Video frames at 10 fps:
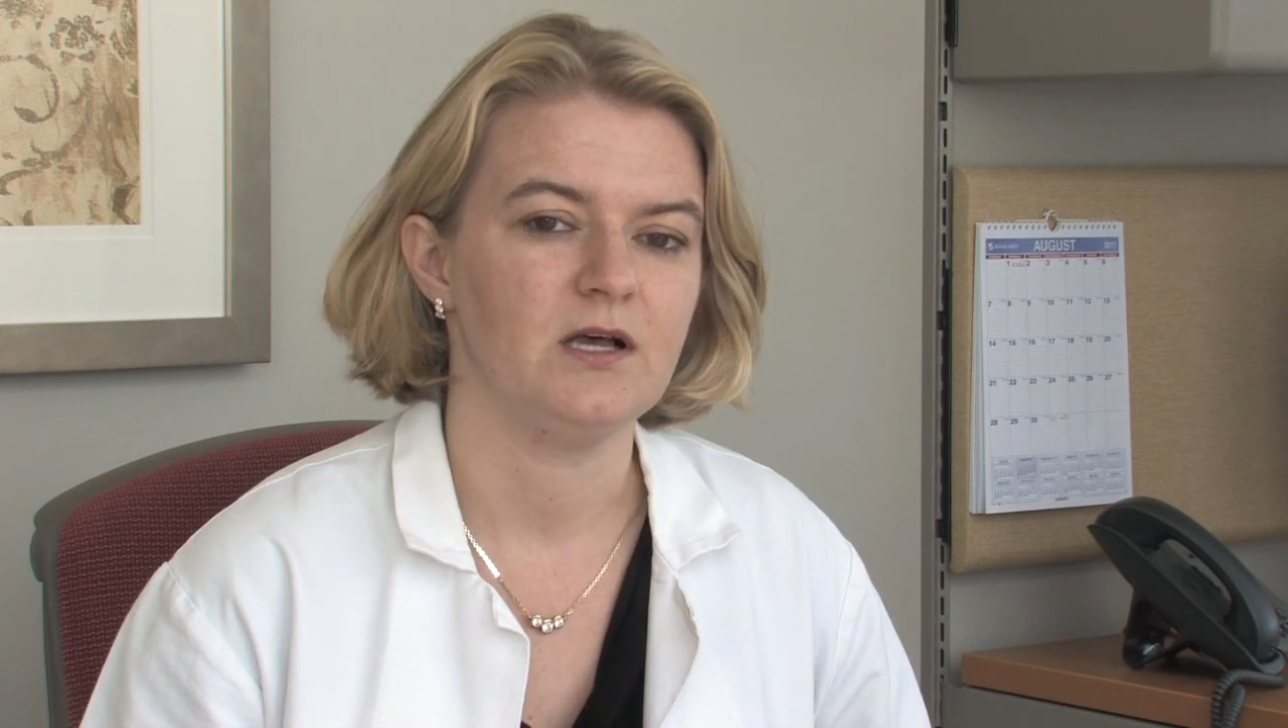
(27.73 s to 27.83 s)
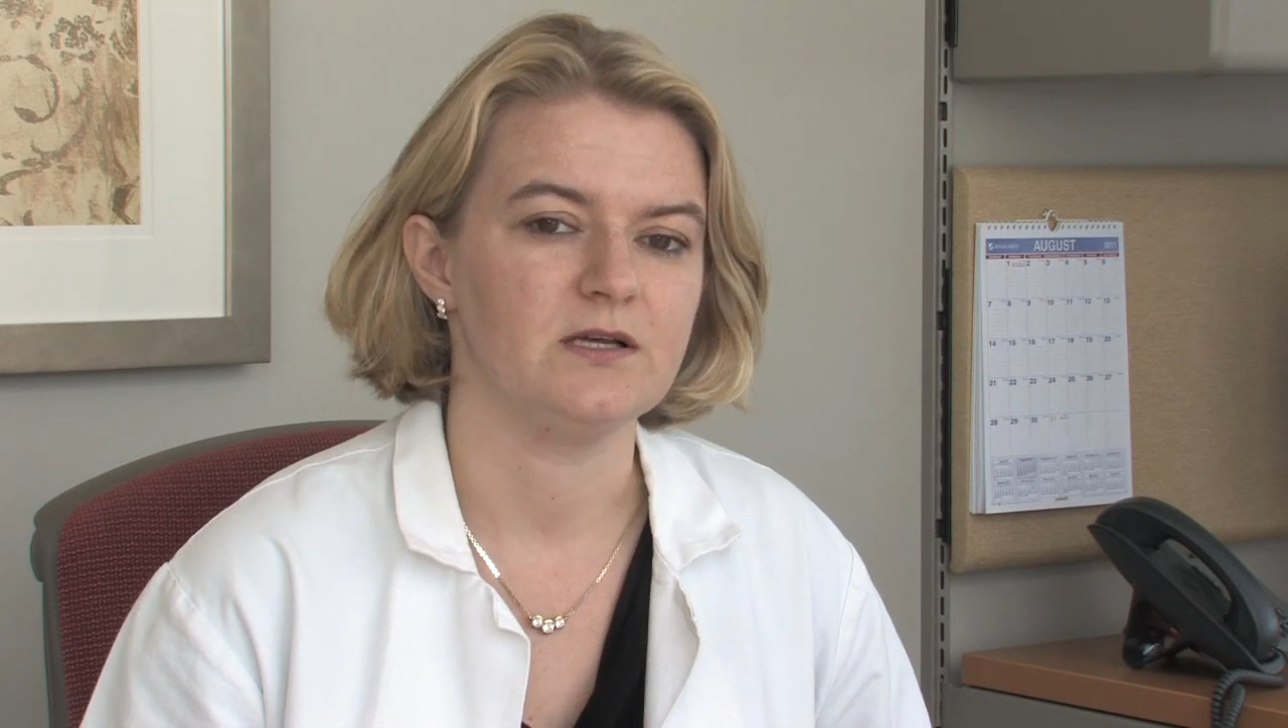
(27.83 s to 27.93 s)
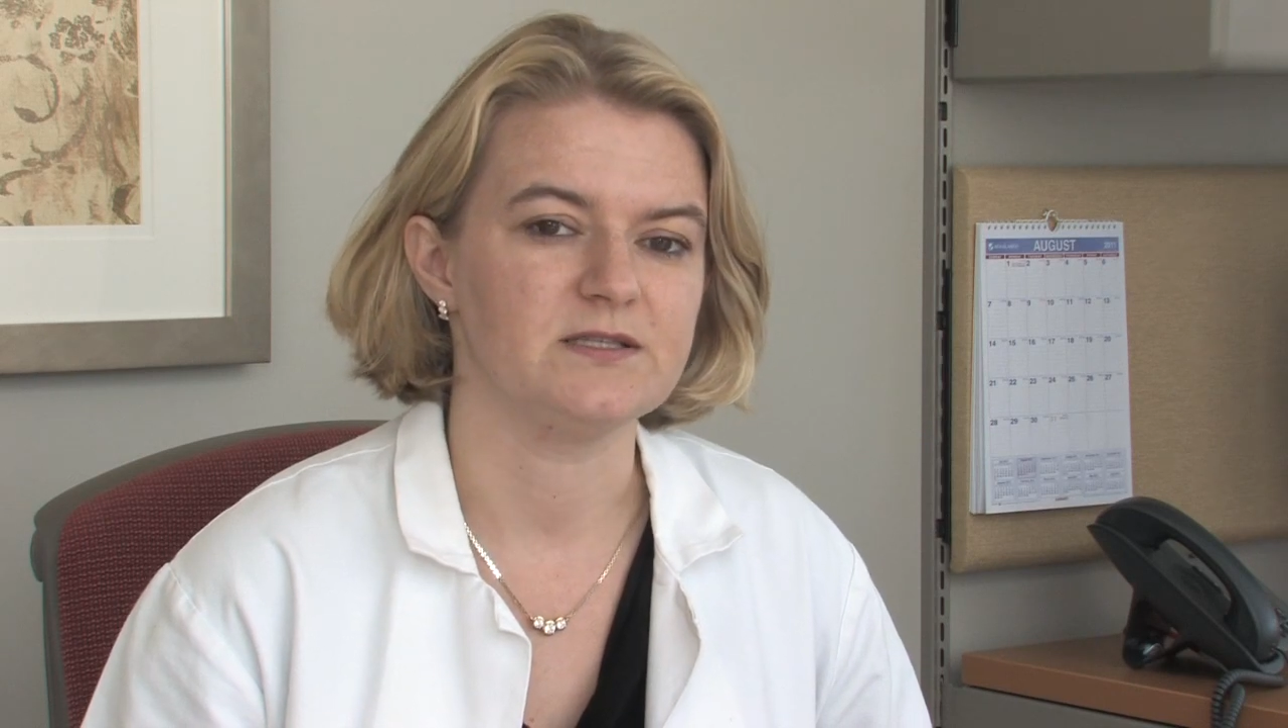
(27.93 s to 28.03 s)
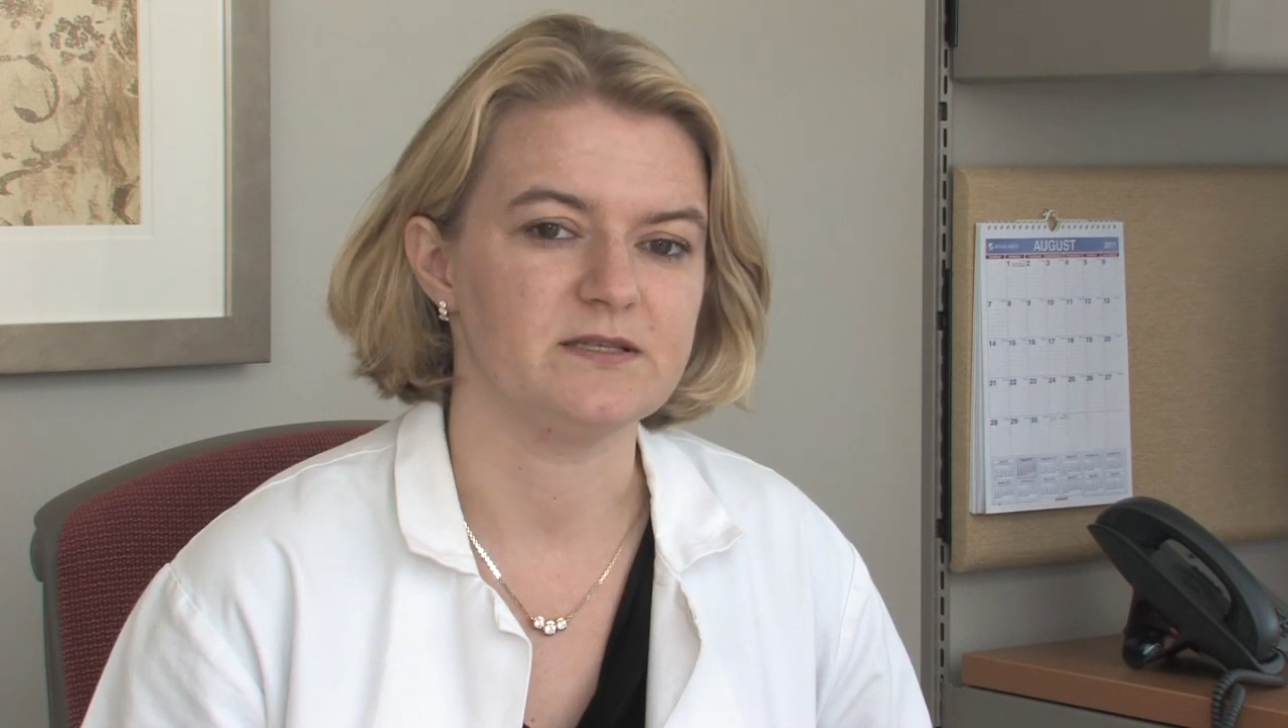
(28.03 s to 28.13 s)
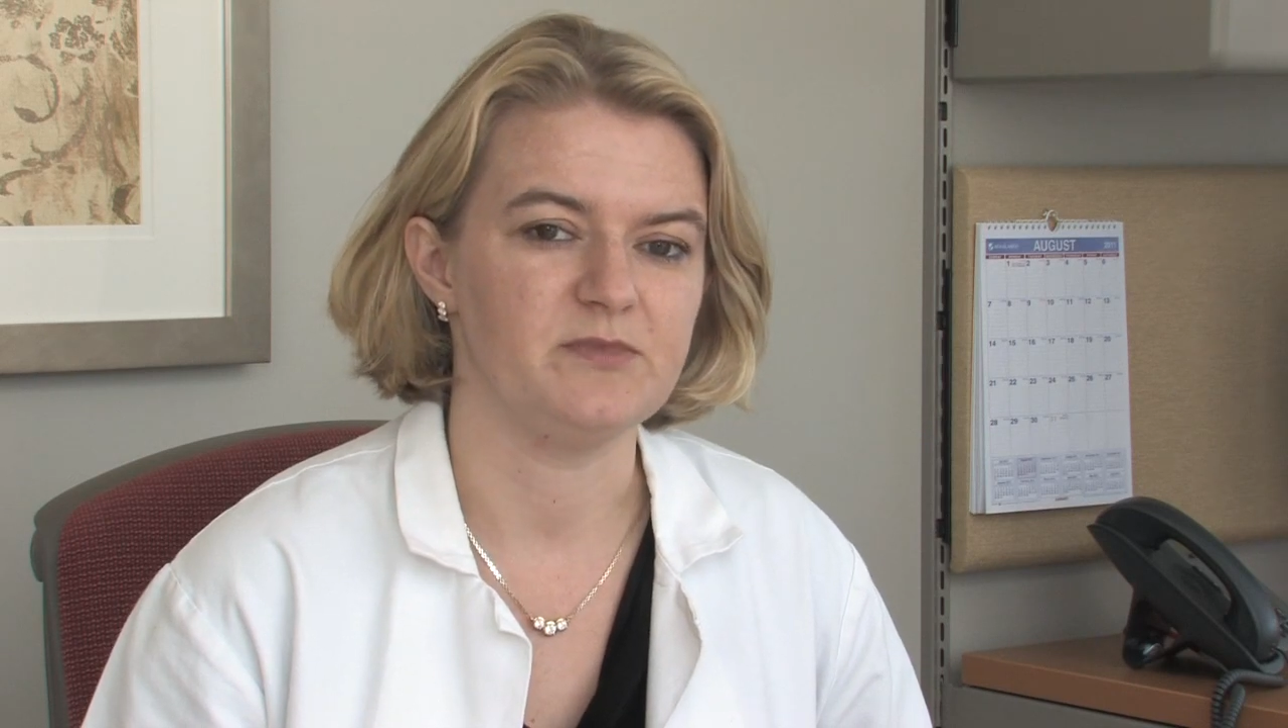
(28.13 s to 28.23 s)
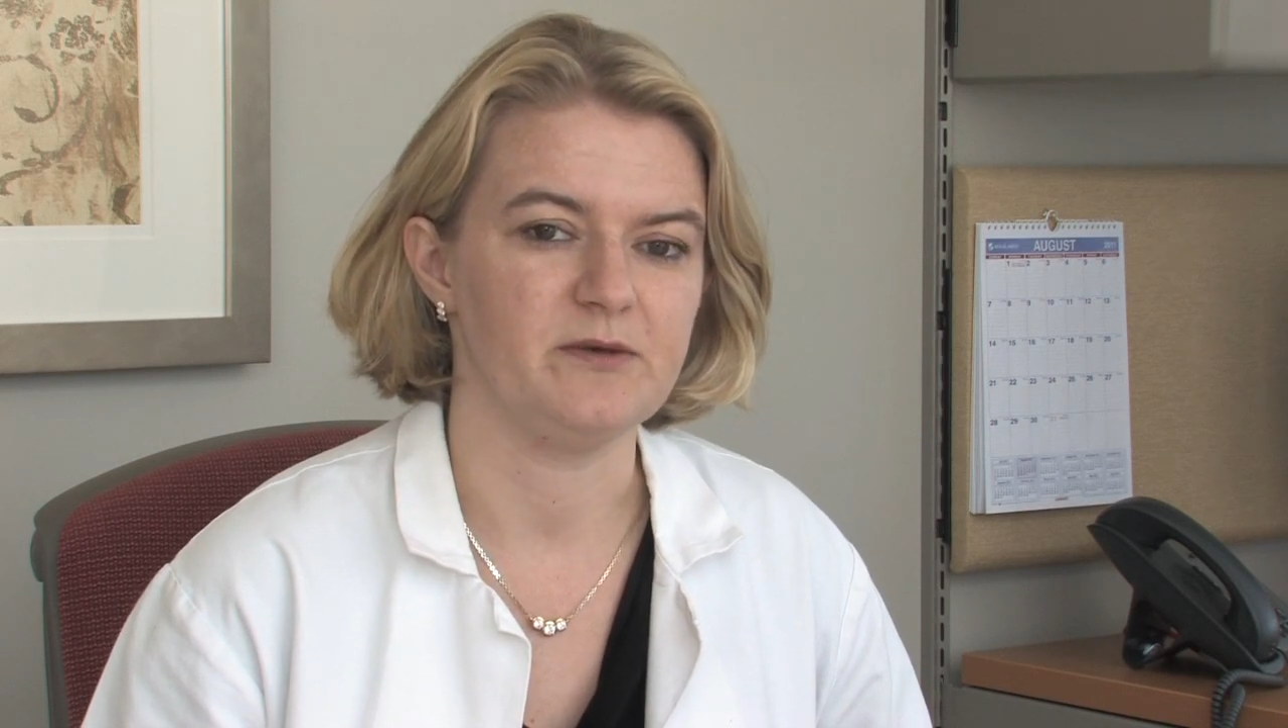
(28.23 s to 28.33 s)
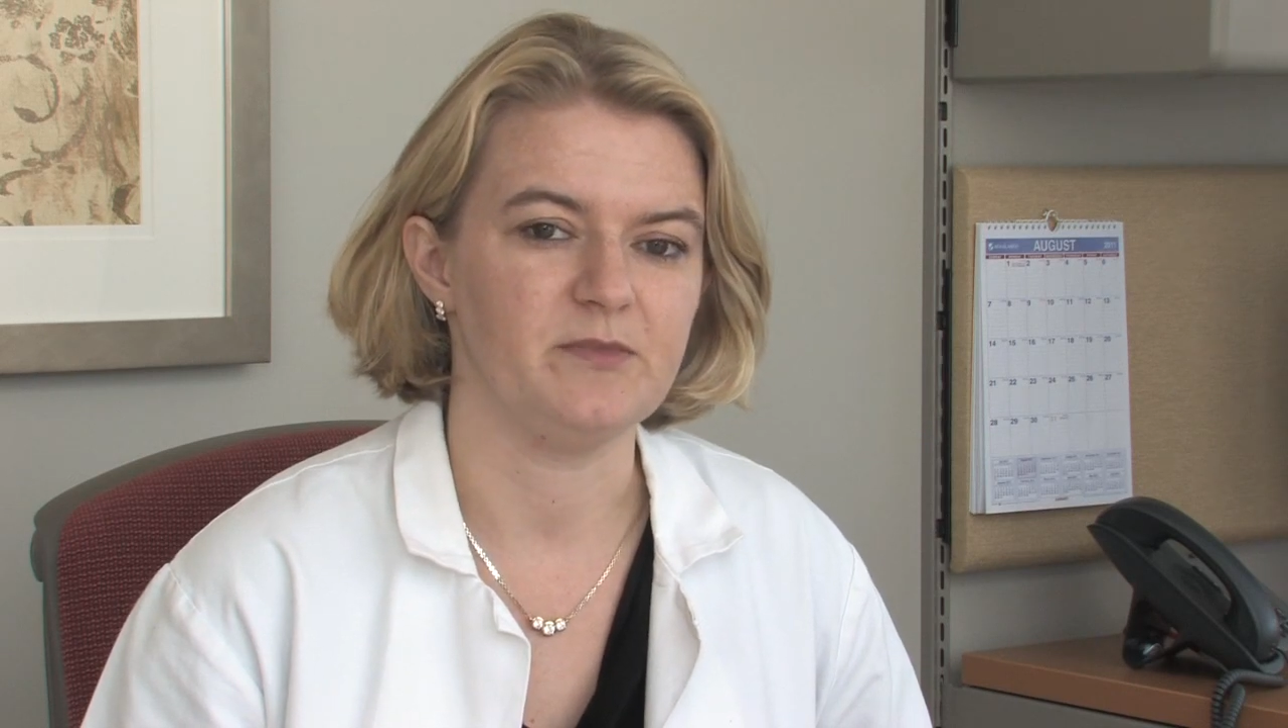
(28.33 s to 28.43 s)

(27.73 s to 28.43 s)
uh simply